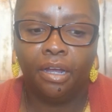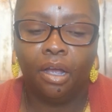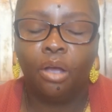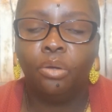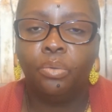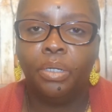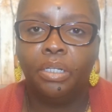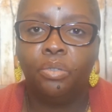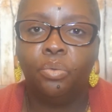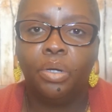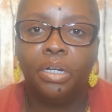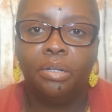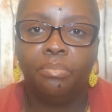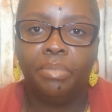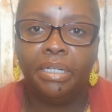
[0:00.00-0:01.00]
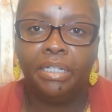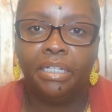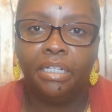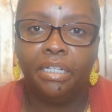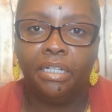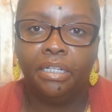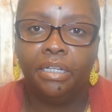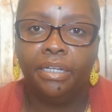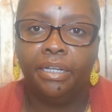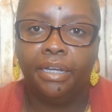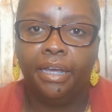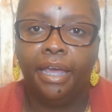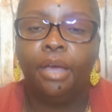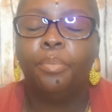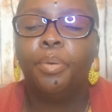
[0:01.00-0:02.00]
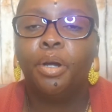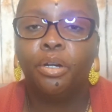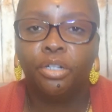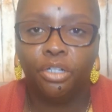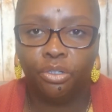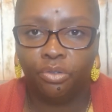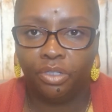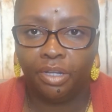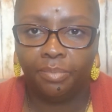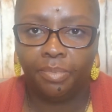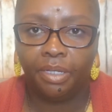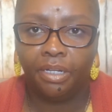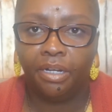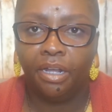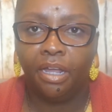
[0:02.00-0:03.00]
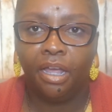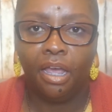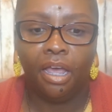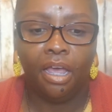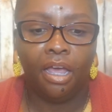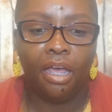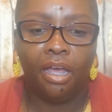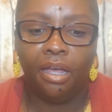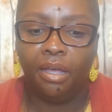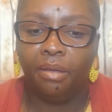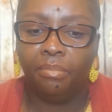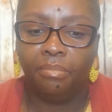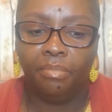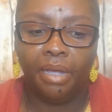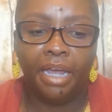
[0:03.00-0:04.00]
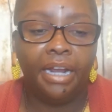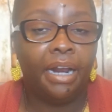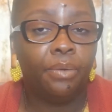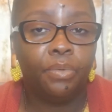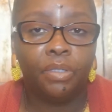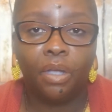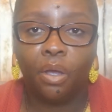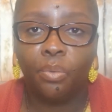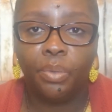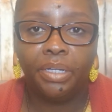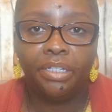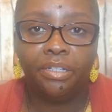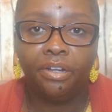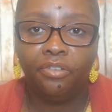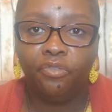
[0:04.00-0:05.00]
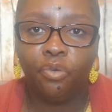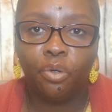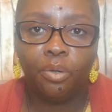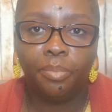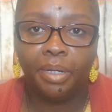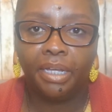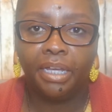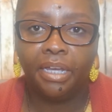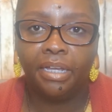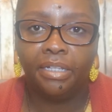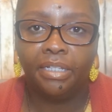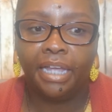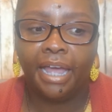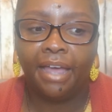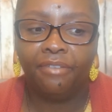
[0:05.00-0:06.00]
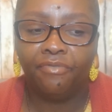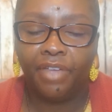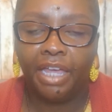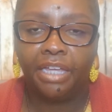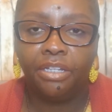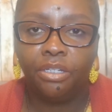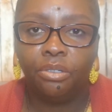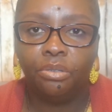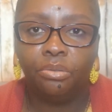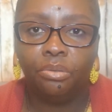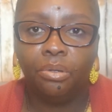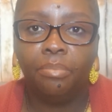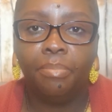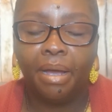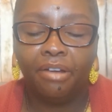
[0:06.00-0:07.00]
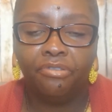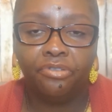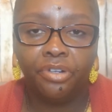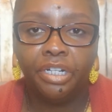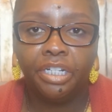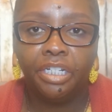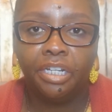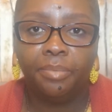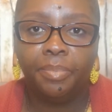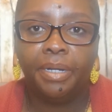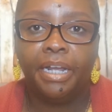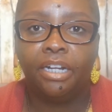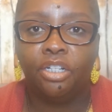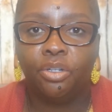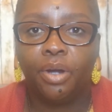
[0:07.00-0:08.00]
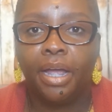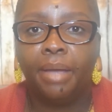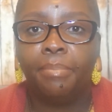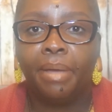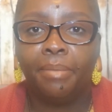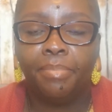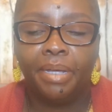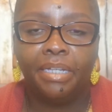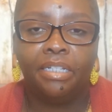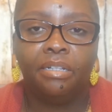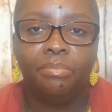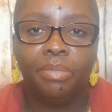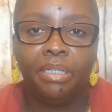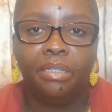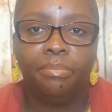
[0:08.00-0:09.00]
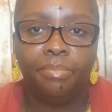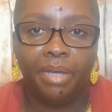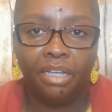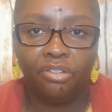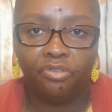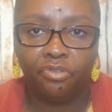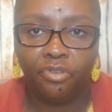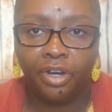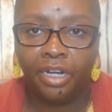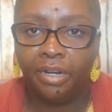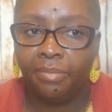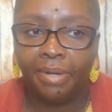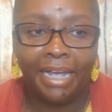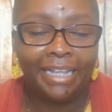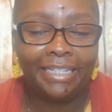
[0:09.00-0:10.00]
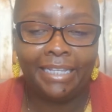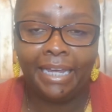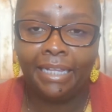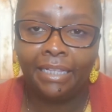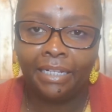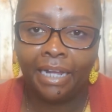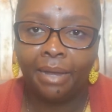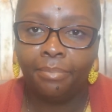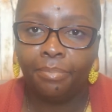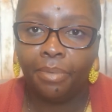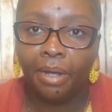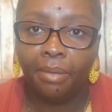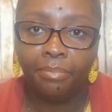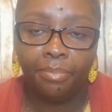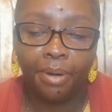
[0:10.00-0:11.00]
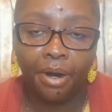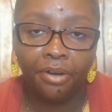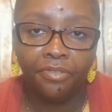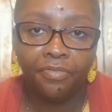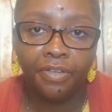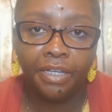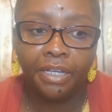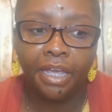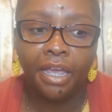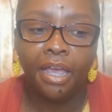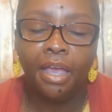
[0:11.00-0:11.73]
always wanted me to help her do something. Um, and I was always there for her because I value my friendship and I try my best to be the best friend. I'm not saying that I, I'm perfect,